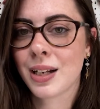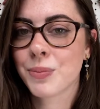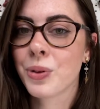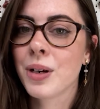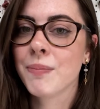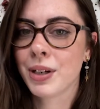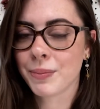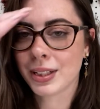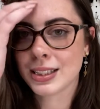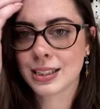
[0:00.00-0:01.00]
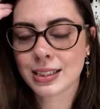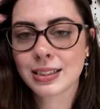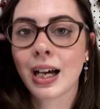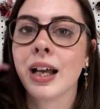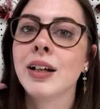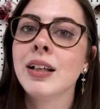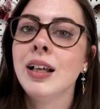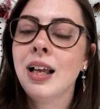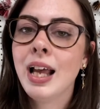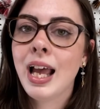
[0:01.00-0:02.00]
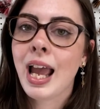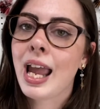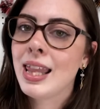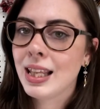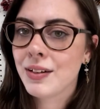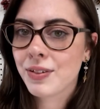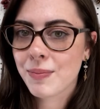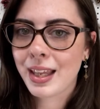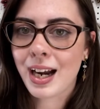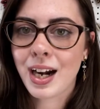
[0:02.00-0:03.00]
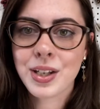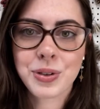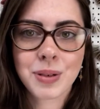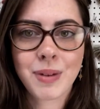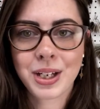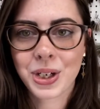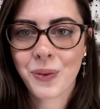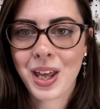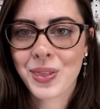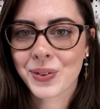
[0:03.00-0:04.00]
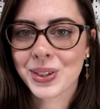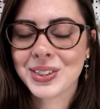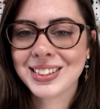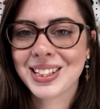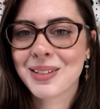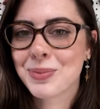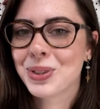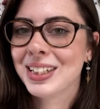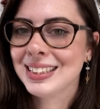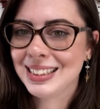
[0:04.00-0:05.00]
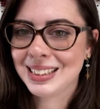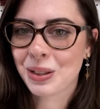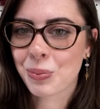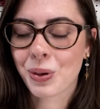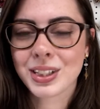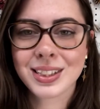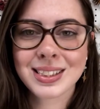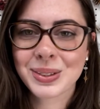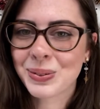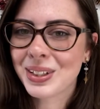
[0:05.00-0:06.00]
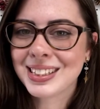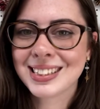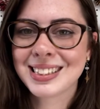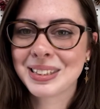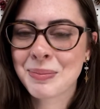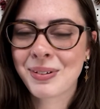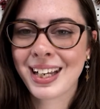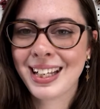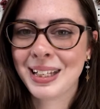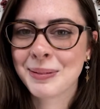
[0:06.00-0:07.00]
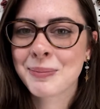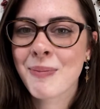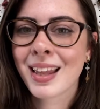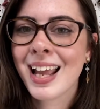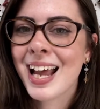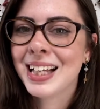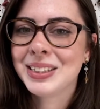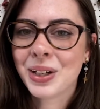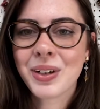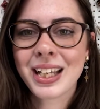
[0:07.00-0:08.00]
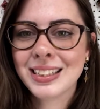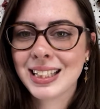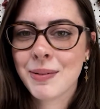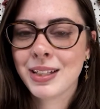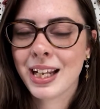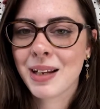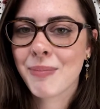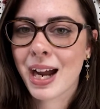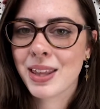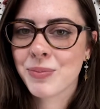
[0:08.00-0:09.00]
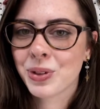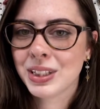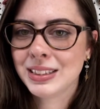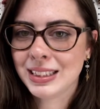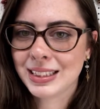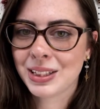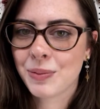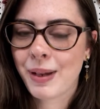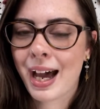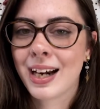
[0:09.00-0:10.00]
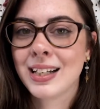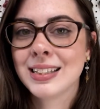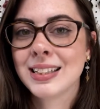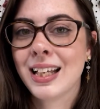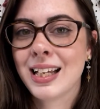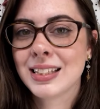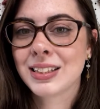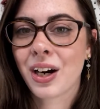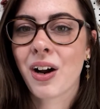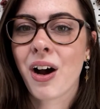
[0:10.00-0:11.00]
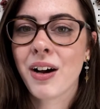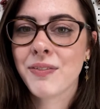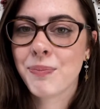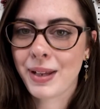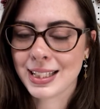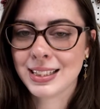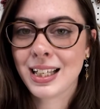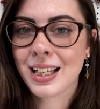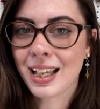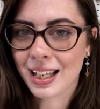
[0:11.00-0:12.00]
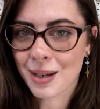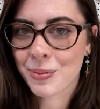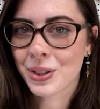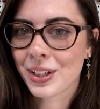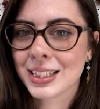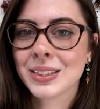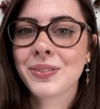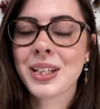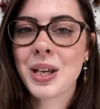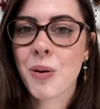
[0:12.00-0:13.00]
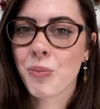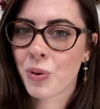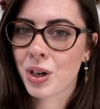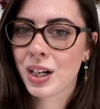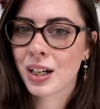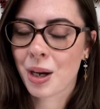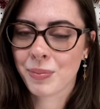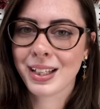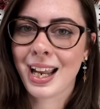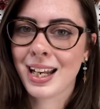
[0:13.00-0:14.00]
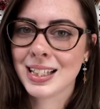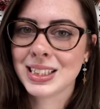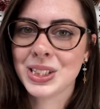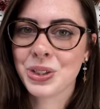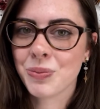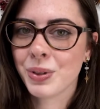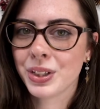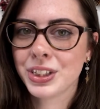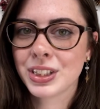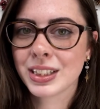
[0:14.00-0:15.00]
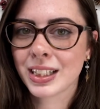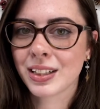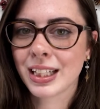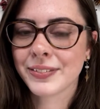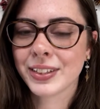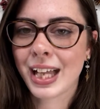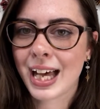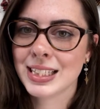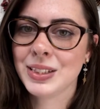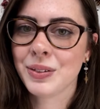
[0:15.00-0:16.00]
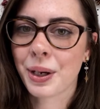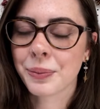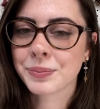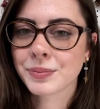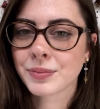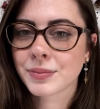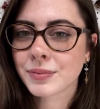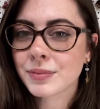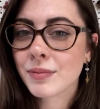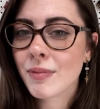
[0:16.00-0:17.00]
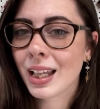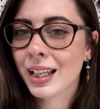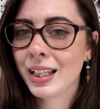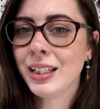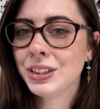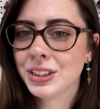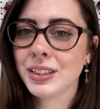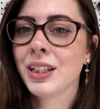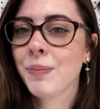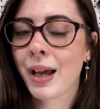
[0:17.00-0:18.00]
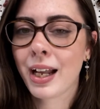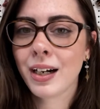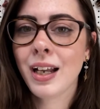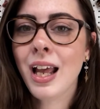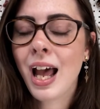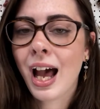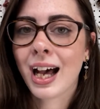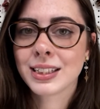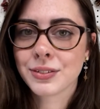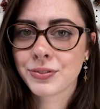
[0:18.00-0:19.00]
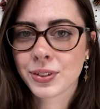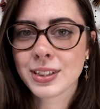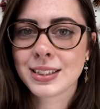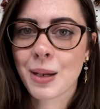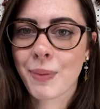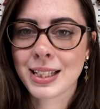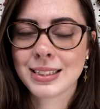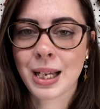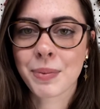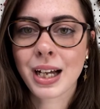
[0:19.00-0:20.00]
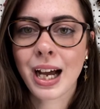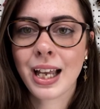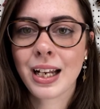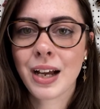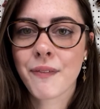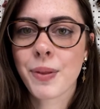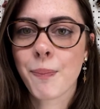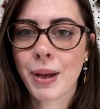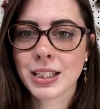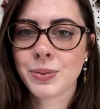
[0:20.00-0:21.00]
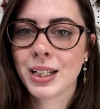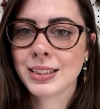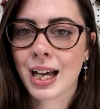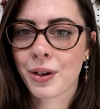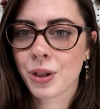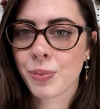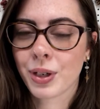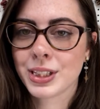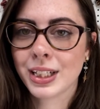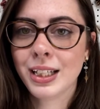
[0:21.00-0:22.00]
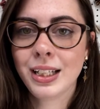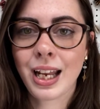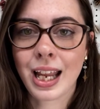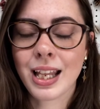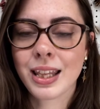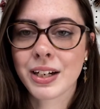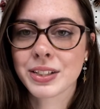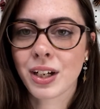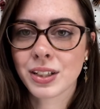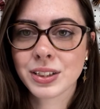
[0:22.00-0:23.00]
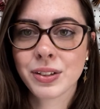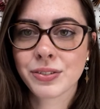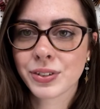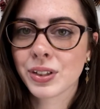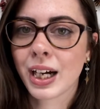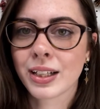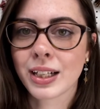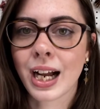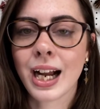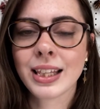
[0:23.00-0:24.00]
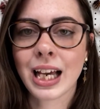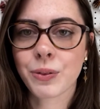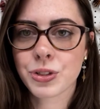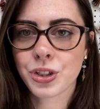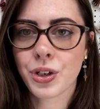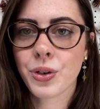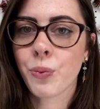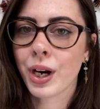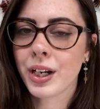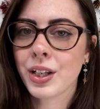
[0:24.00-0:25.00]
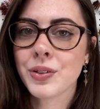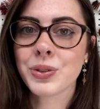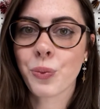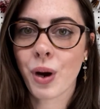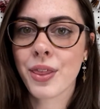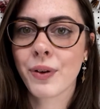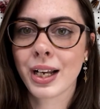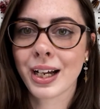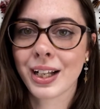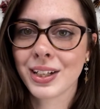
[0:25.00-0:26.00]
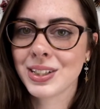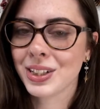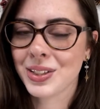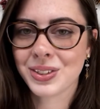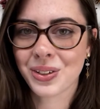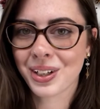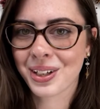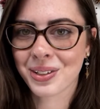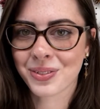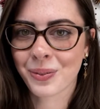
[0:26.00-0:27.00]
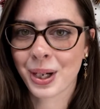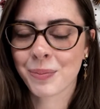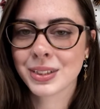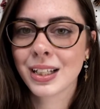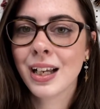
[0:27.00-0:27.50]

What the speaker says: a more minimalistic style. And then from there, you can make your way through to the more detailed portraits or just jump right in. Don't get intimidated by the more detailed patterns. They start off basic and get progressively more complicated, so you can build your skill level as you go. Each detailed pattern has a full step-by-step guide of the best way to tackle the portrait, and there's also a full color guide that will show you where to use what thread color so you don't get overwhelmed.